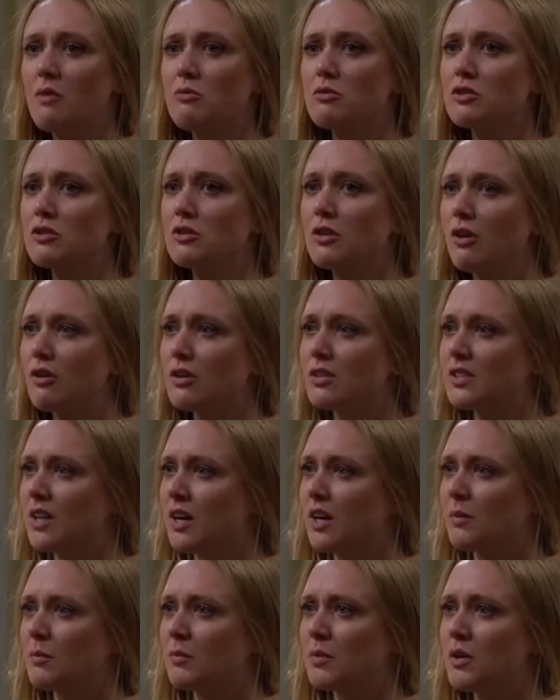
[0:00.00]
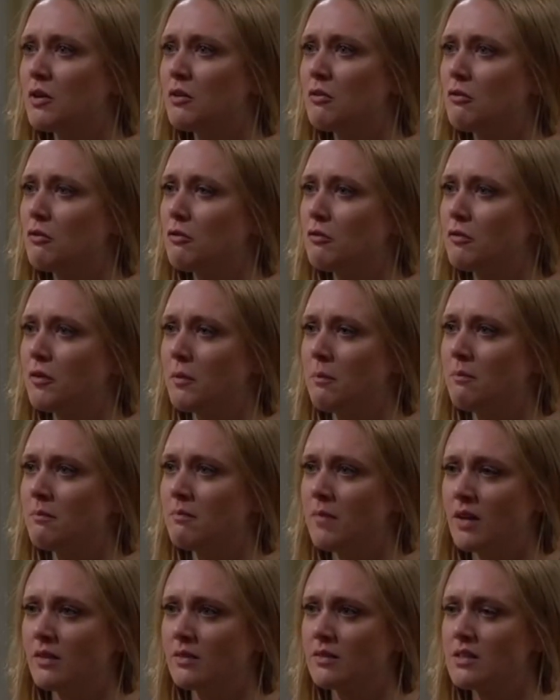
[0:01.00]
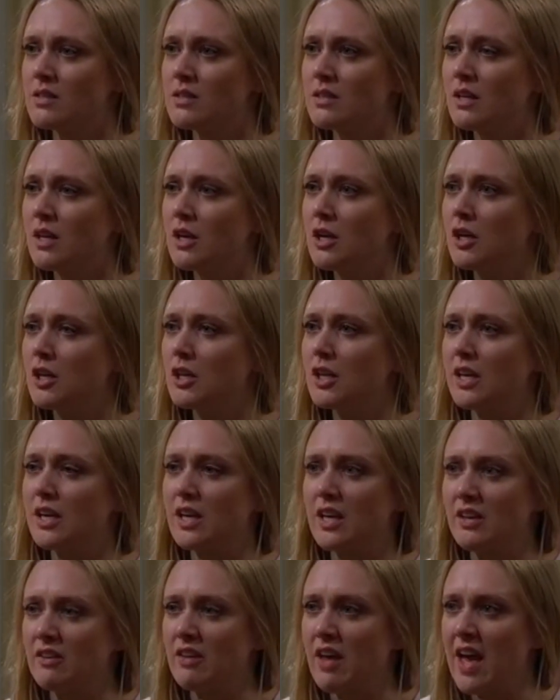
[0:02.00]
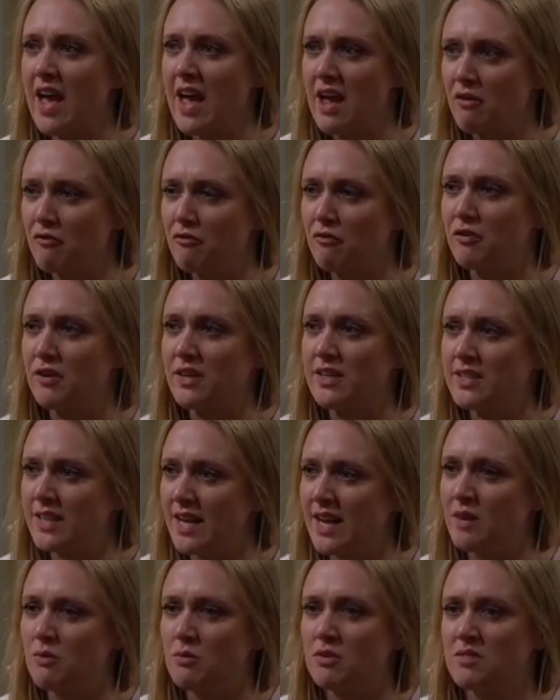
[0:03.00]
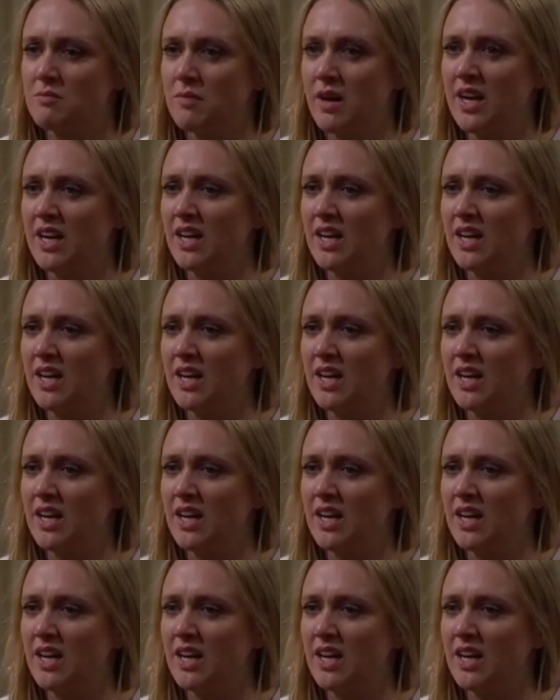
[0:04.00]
I was locked up for months, thinking that every day was